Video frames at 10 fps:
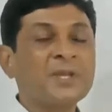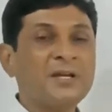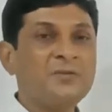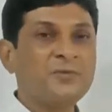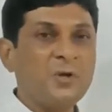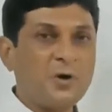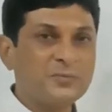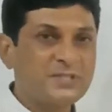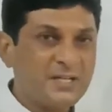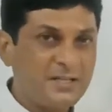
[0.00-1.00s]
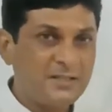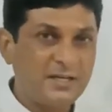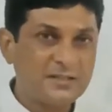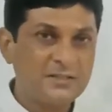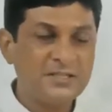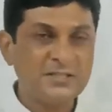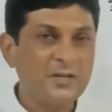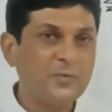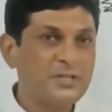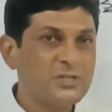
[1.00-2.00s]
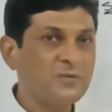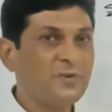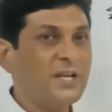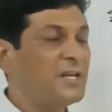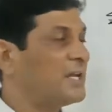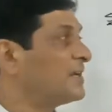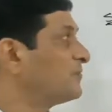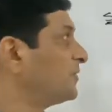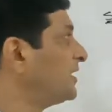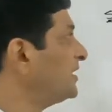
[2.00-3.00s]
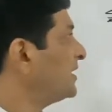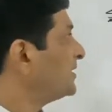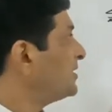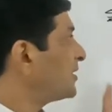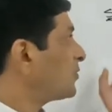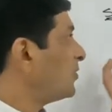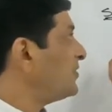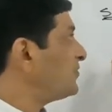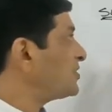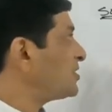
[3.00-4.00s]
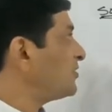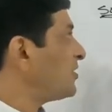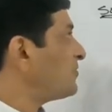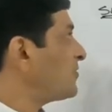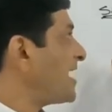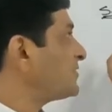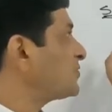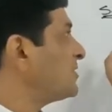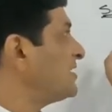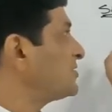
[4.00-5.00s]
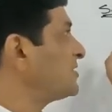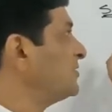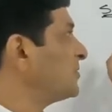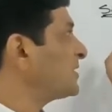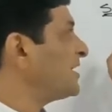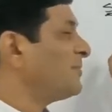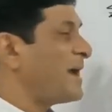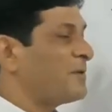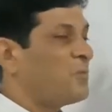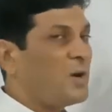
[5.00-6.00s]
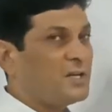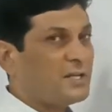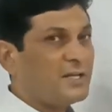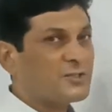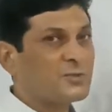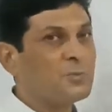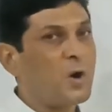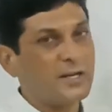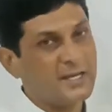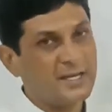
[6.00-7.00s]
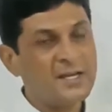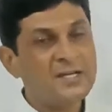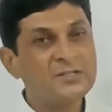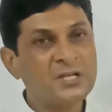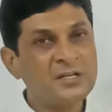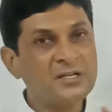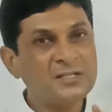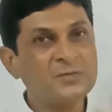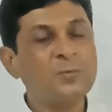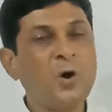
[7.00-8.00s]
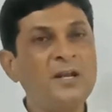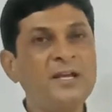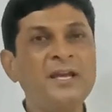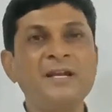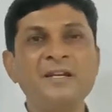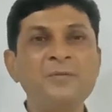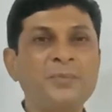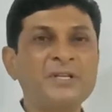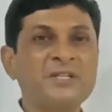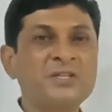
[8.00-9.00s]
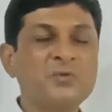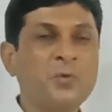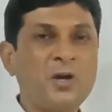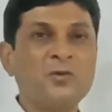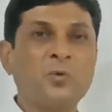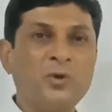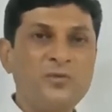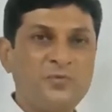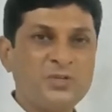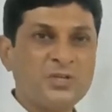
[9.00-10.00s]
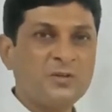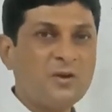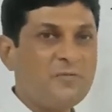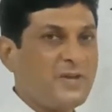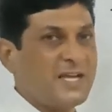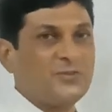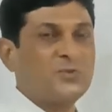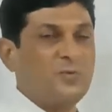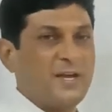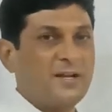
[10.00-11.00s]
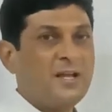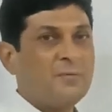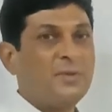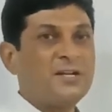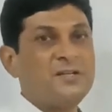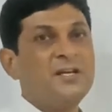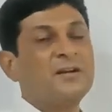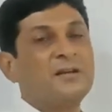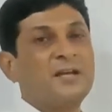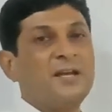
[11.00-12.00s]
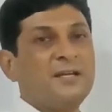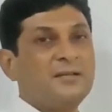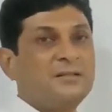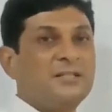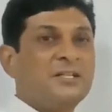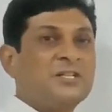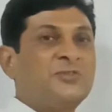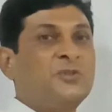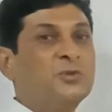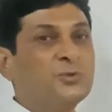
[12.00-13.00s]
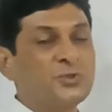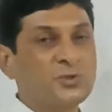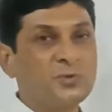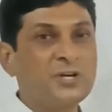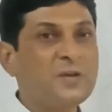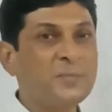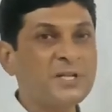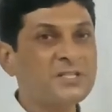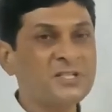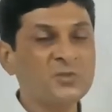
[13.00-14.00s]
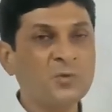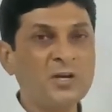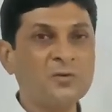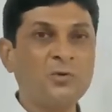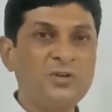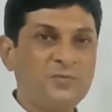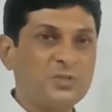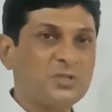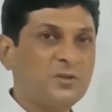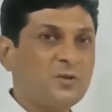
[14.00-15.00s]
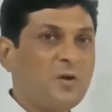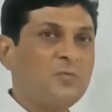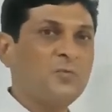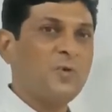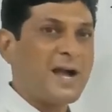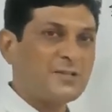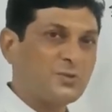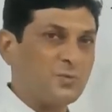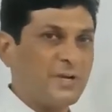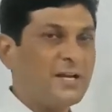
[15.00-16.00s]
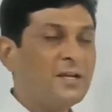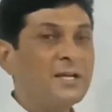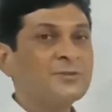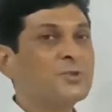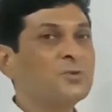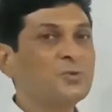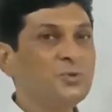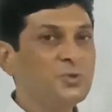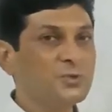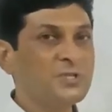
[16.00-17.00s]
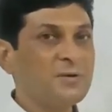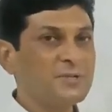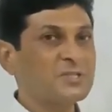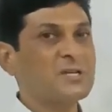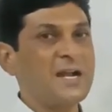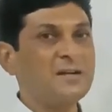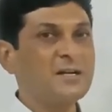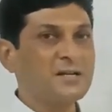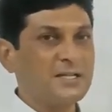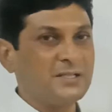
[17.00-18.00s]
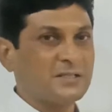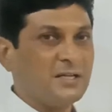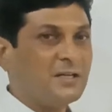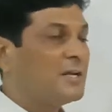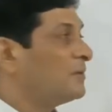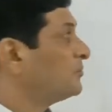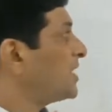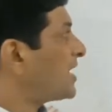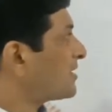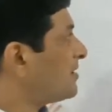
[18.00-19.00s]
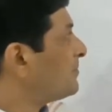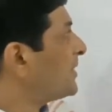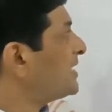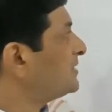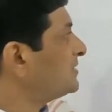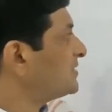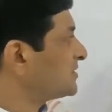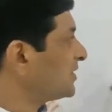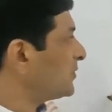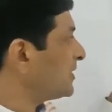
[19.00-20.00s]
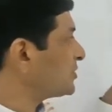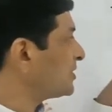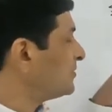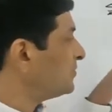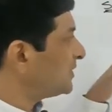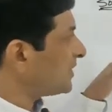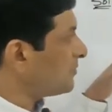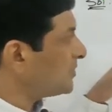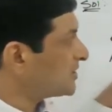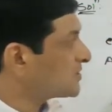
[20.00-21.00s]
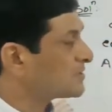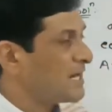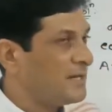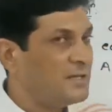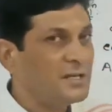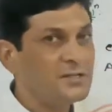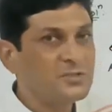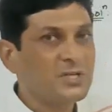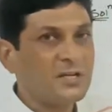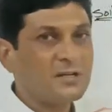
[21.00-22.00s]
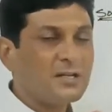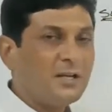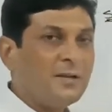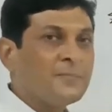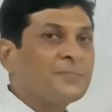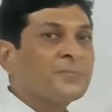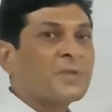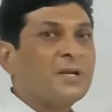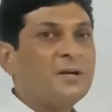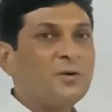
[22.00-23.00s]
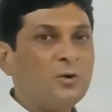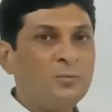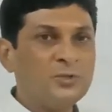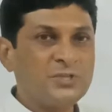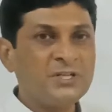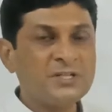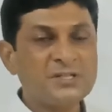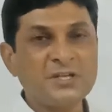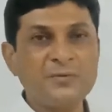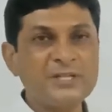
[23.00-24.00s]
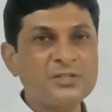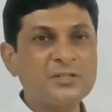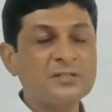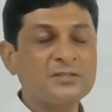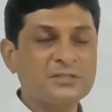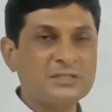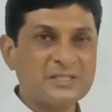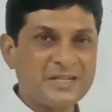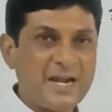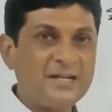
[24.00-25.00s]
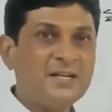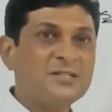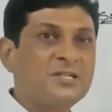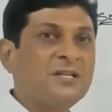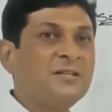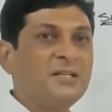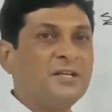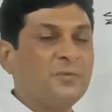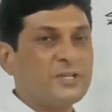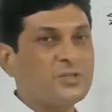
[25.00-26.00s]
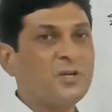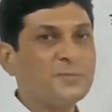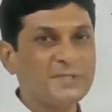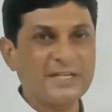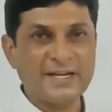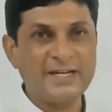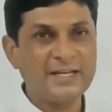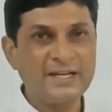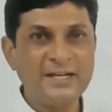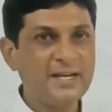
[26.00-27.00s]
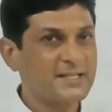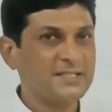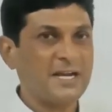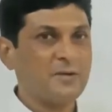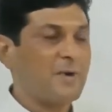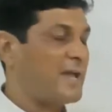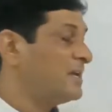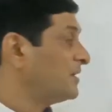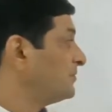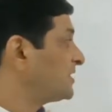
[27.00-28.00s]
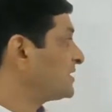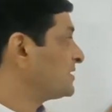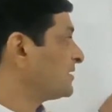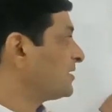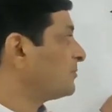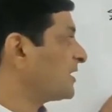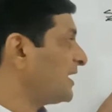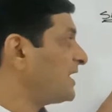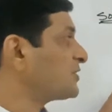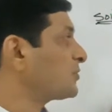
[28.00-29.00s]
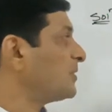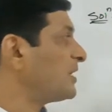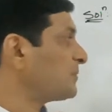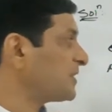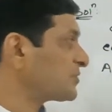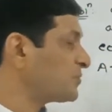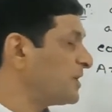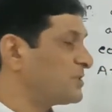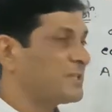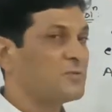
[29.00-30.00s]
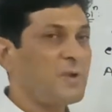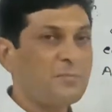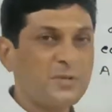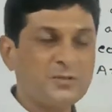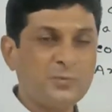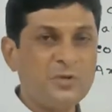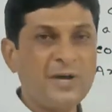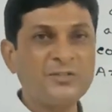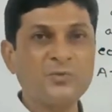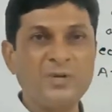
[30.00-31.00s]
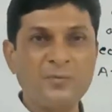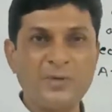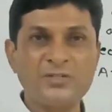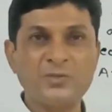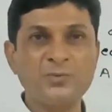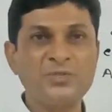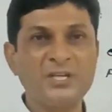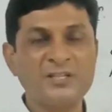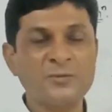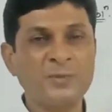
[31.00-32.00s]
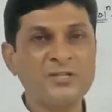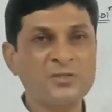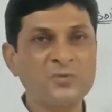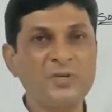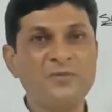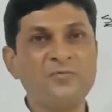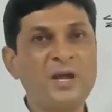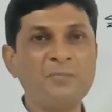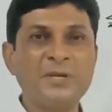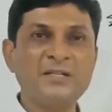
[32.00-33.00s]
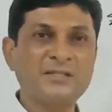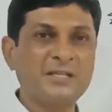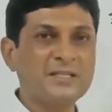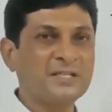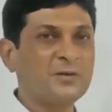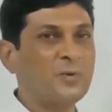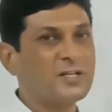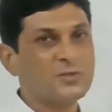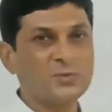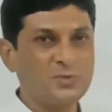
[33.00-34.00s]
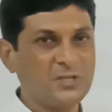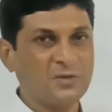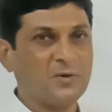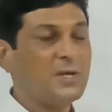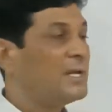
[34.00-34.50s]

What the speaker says: If you will observe here this equation very carefully, here coefficient of y square is denoted by what? Small a. Generally small a represents what? Coefficient of x square. But here it is used to represent what? Coefficient of y square. So to use our standard result, we are comparing this equation with our standard general homogeneous equation, standard general equation of second degree in x and y, which is nothing but ax square plus 2hxy plus by square plus 2gx plus 2fy plus c is equals to 0.